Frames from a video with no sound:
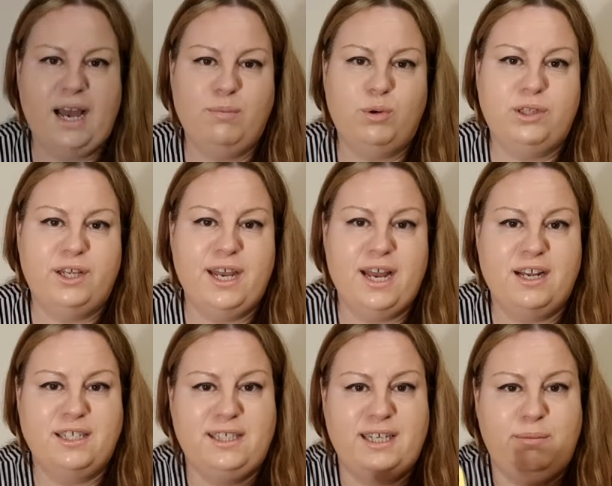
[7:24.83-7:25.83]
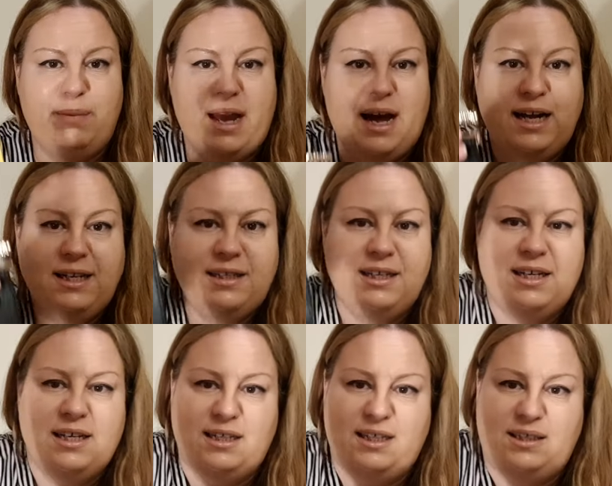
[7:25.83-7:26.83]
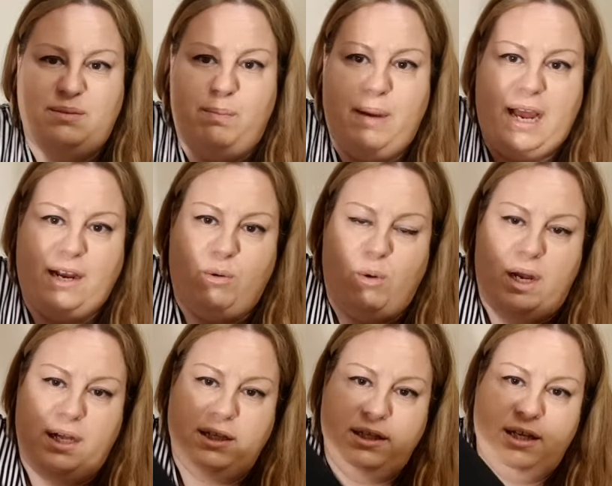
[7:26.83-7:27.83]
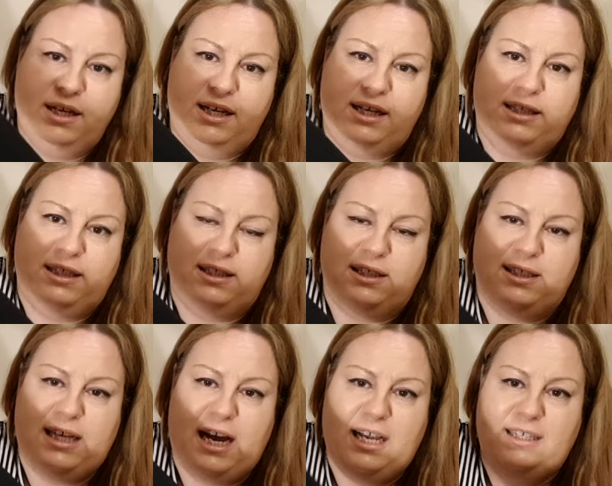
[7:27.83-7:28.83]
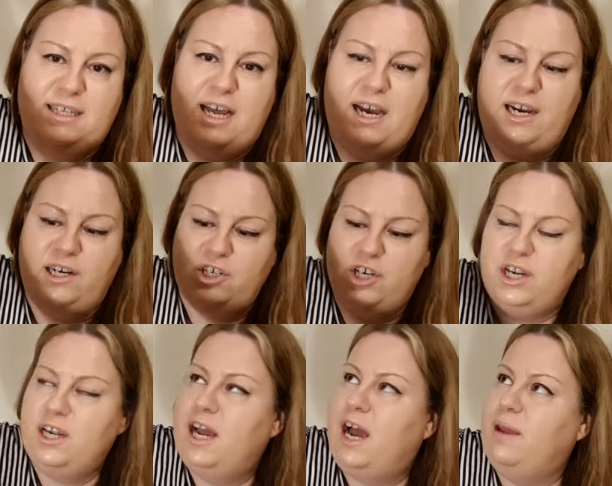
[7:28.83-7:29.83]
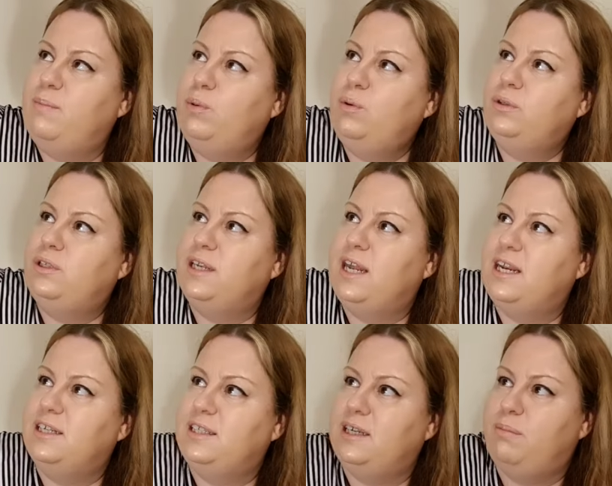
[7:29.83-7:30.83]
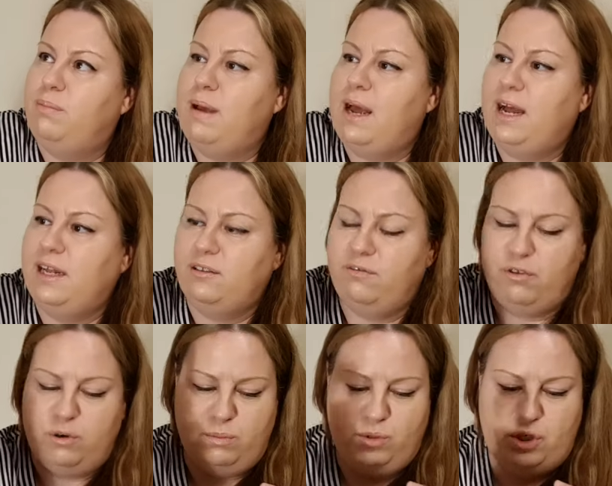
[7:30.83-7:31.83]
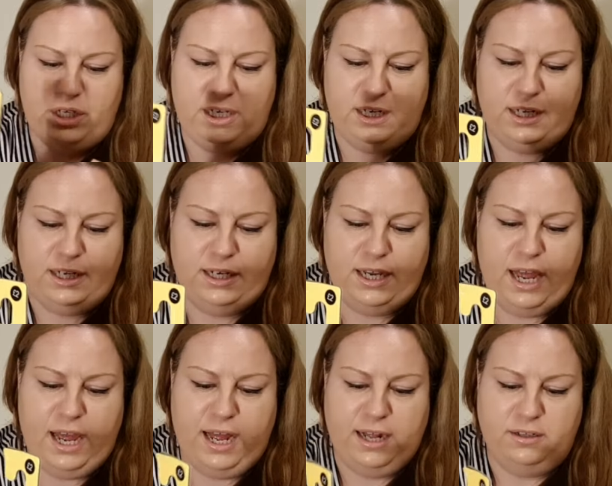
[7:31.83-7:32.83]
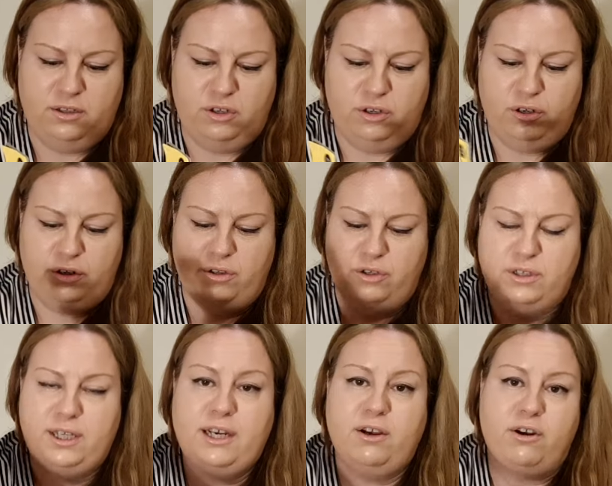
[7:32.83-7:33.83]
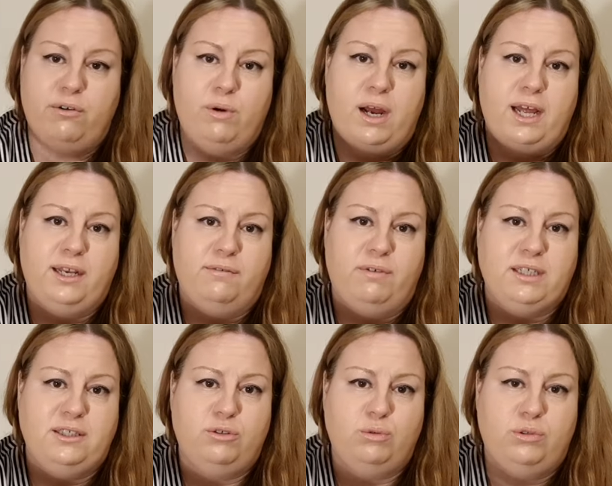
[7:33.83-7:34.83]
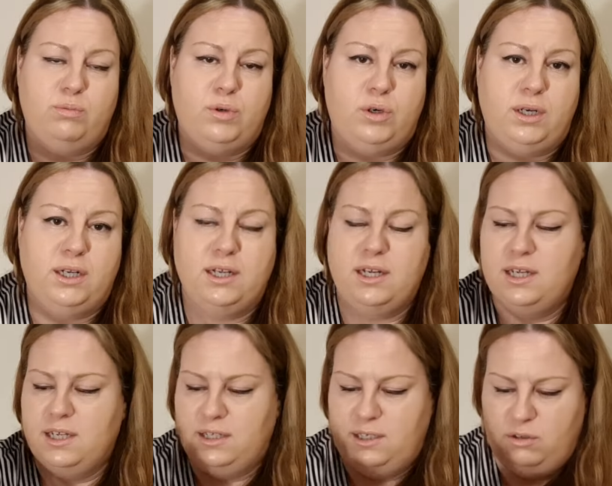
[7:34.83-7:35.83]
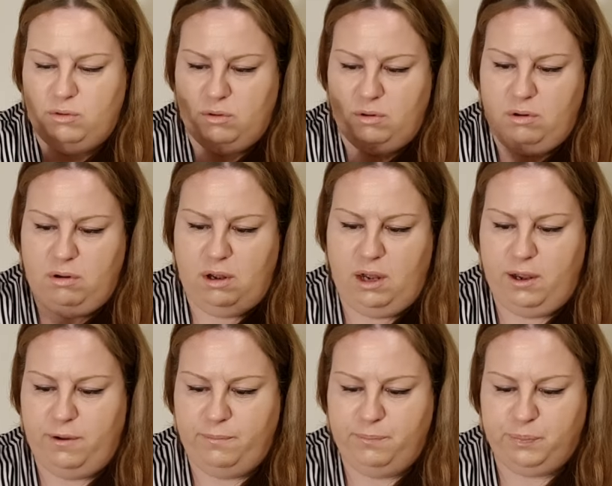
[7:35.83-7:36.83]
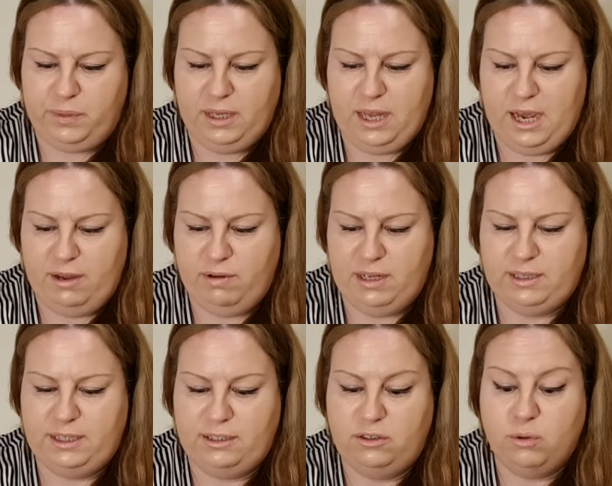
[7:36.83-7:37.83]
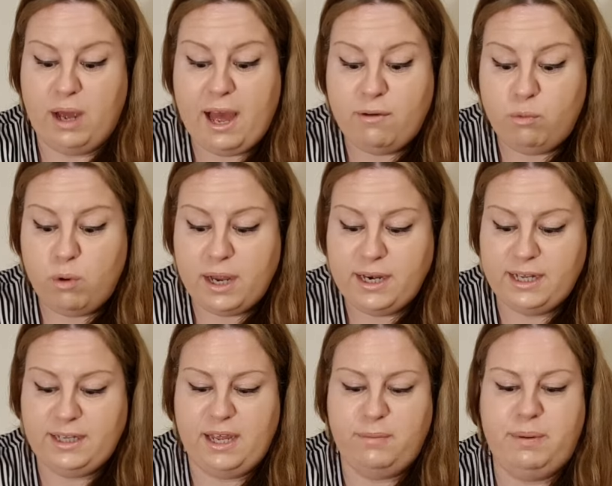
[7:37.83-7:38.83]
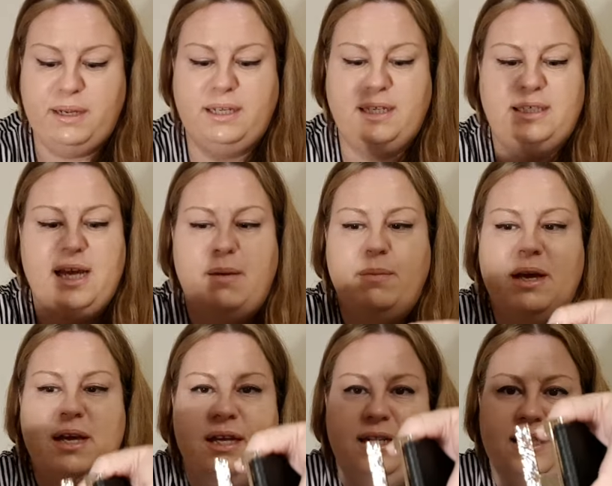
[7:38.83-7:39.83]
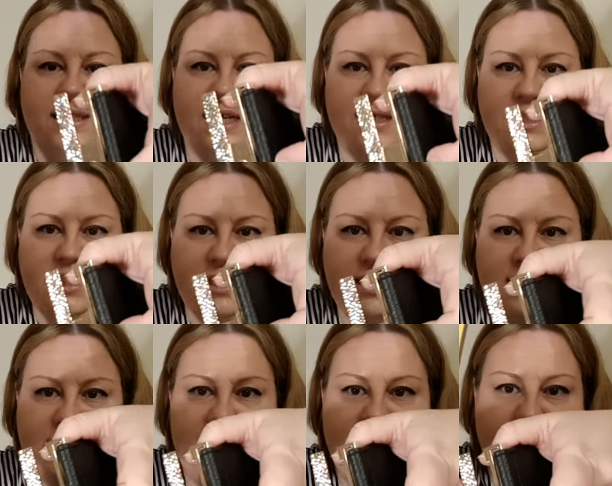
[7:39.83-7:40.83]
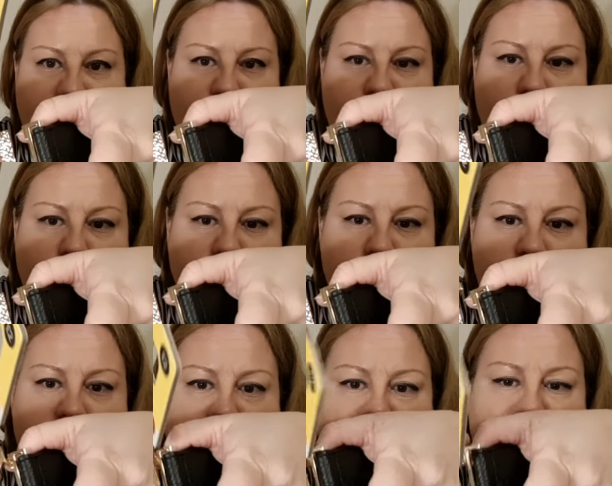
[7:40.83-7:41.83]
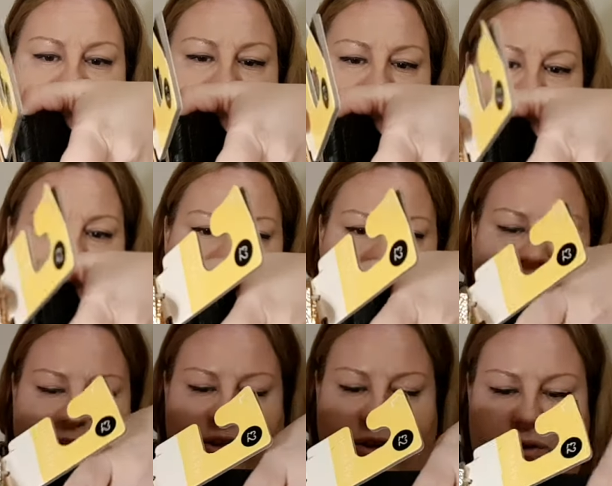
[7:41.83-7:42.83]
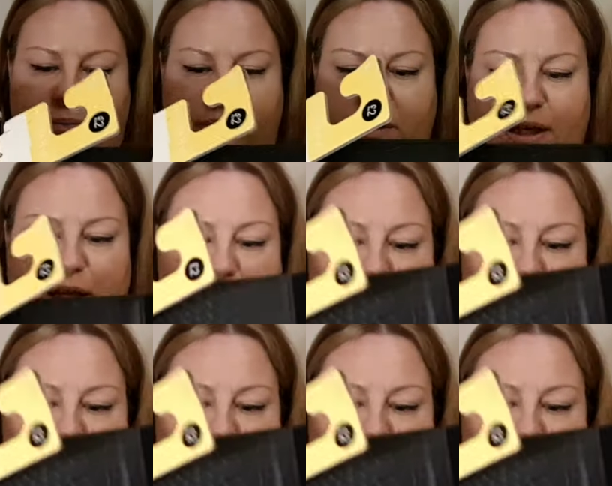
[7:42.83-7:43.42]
I bought an elastic band, this black one. It is a size large. I bought an elastic band from Shein, and the thicker one was too small. So I wanted to have one and I picked this up. This has this kind of closure and it